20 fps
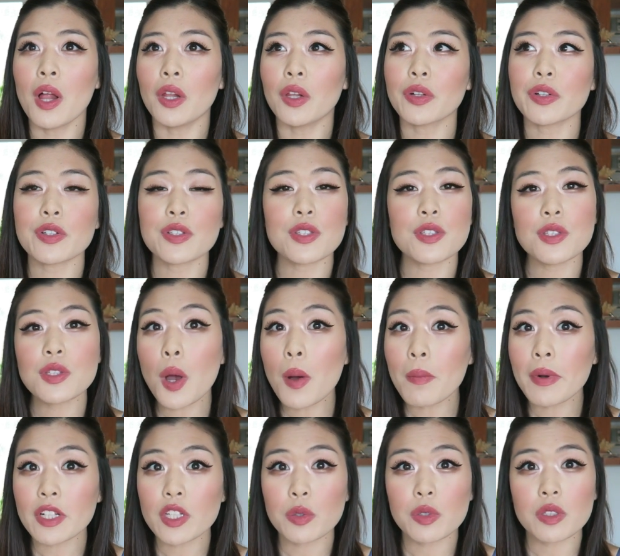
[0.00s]
learned so
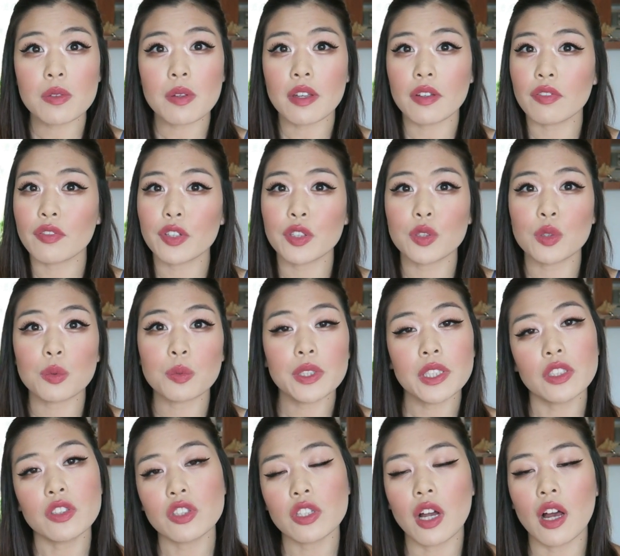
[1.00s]
much. It was my first
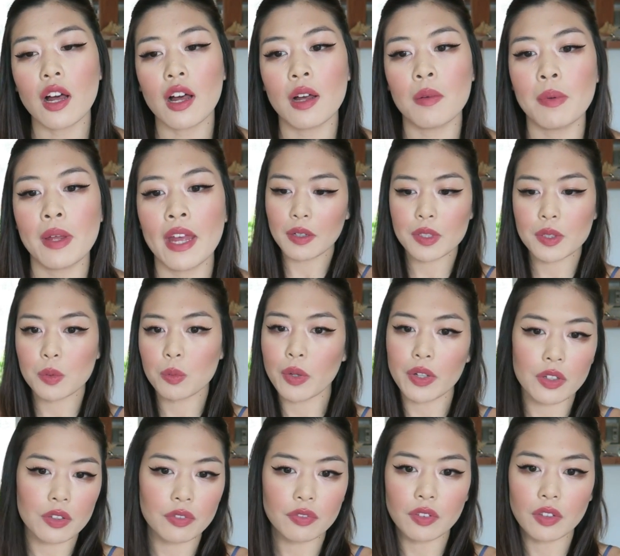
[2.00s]
real job. It was
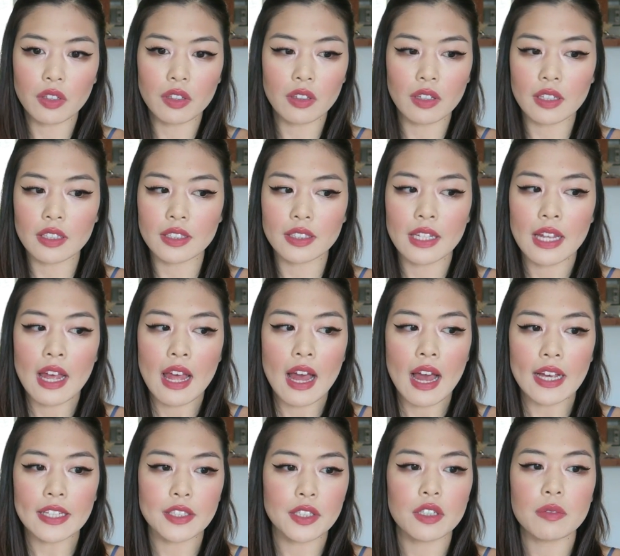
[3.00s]
wonderful, and
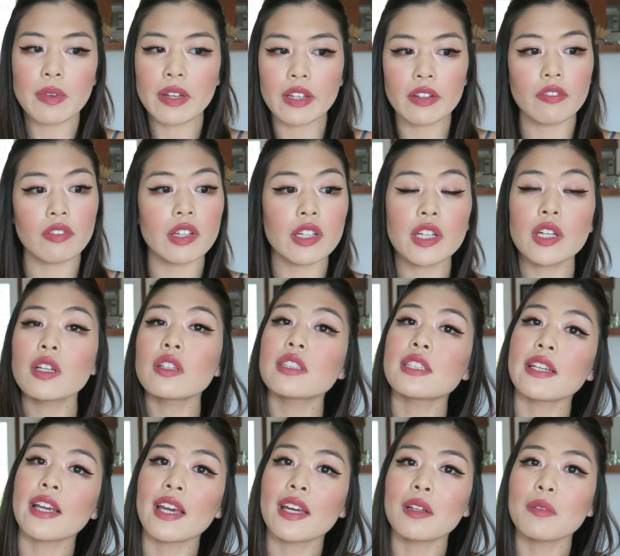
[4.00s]
I started making videos
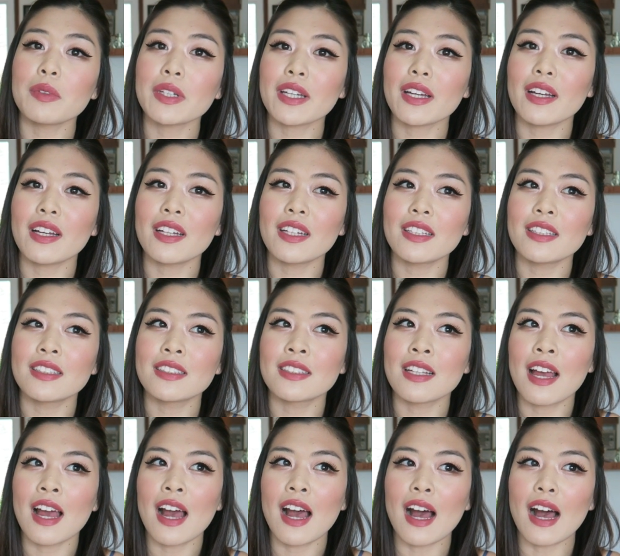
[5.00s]
again because
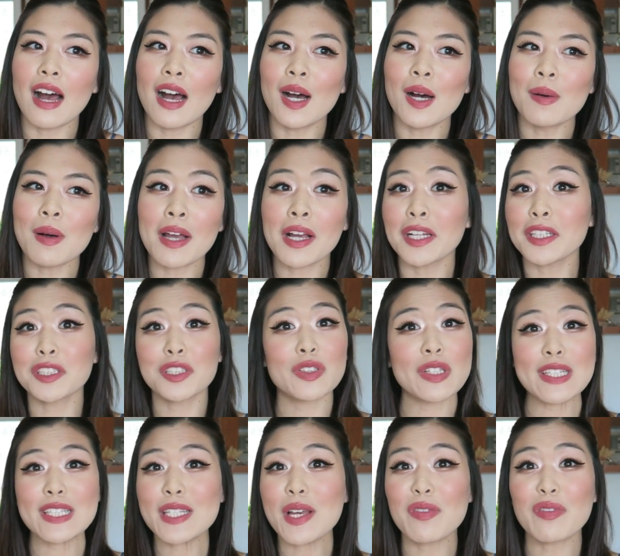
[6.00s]
I got to
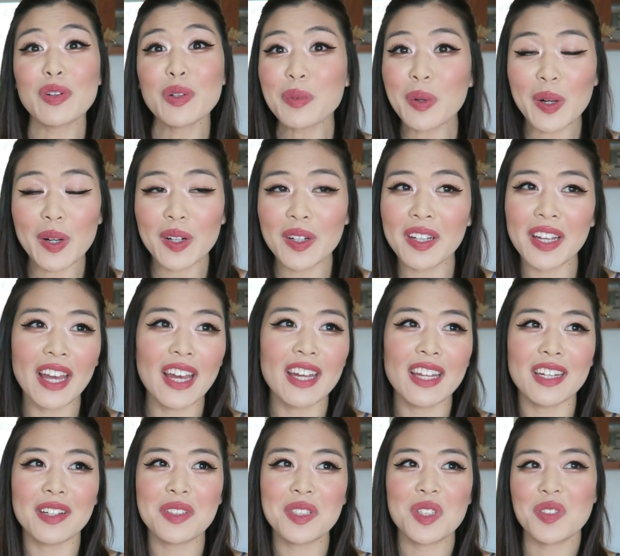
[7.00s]
dress up for work,
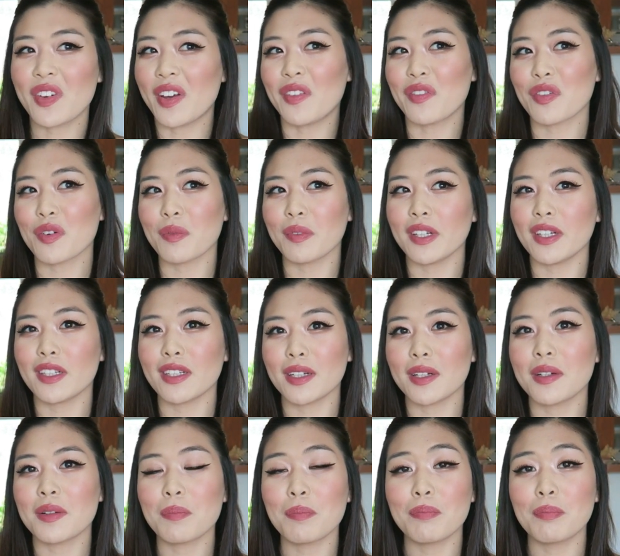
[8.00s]
and it was fun for me
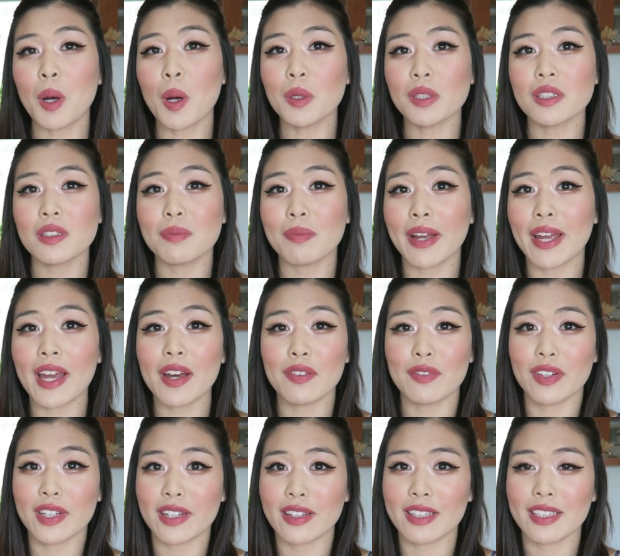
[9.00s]
to post my
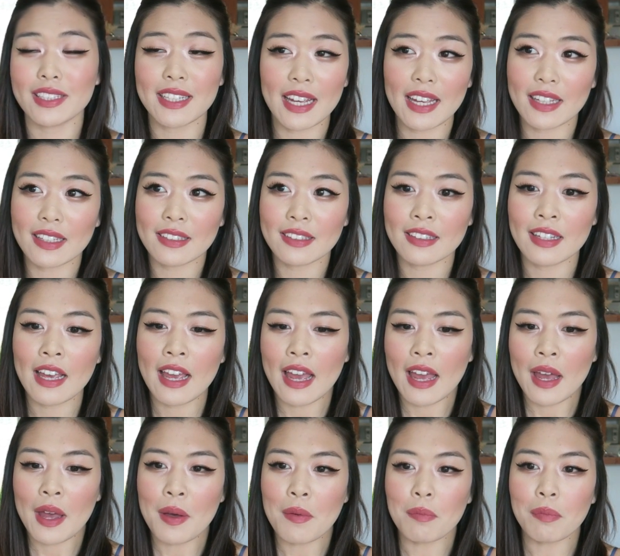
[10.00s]
outfit of the days.
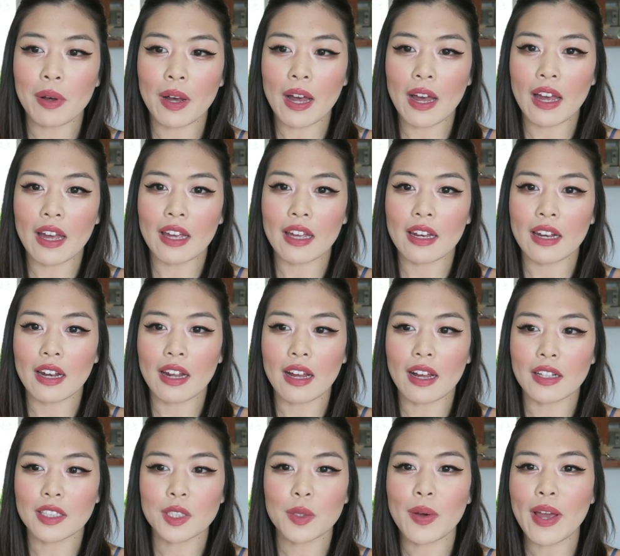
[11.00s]
But
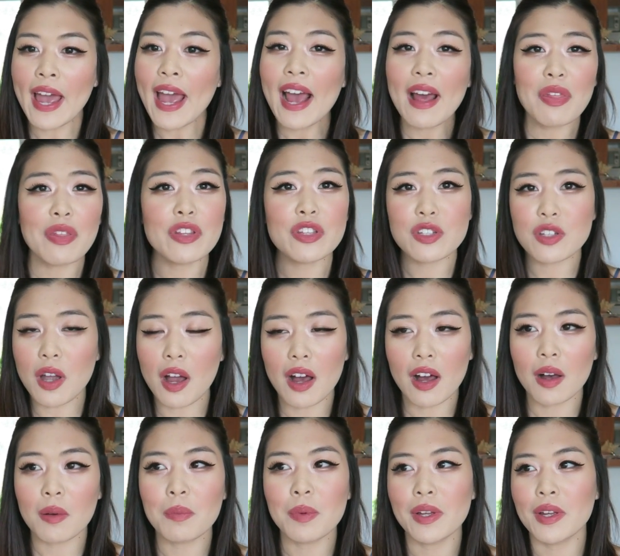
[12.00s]
so I had the
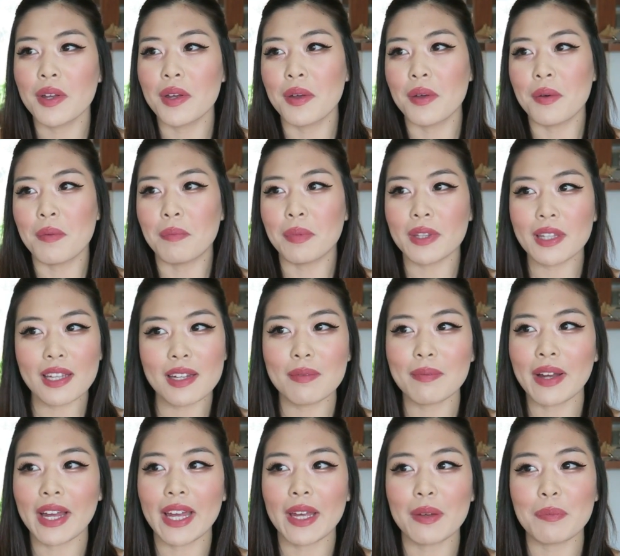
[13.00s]
job, but then
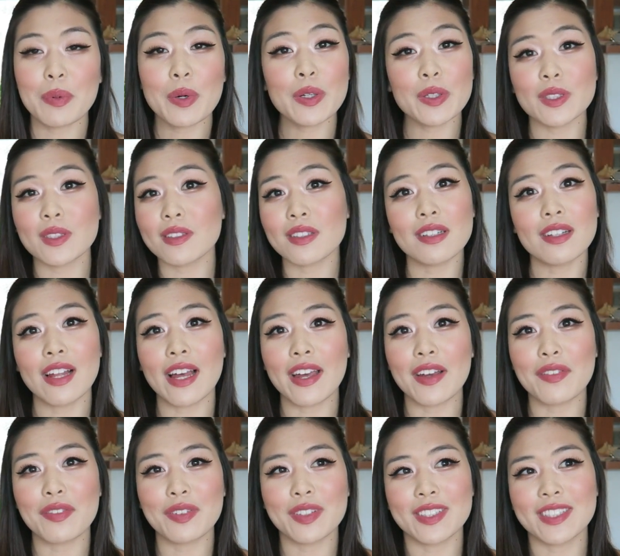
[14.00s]
my personal
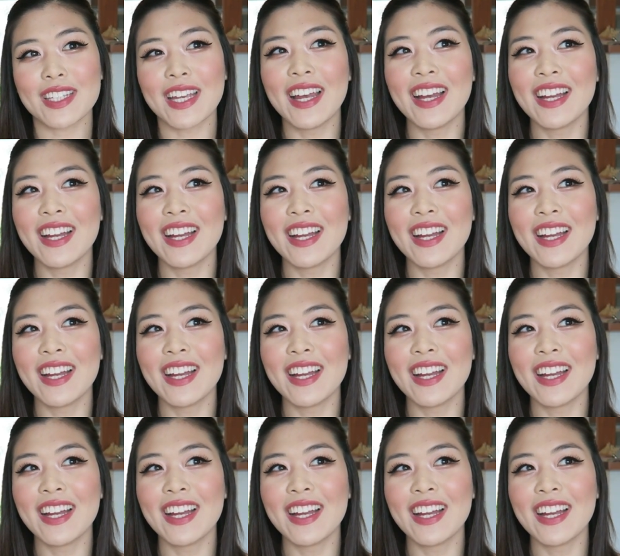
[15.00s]
life was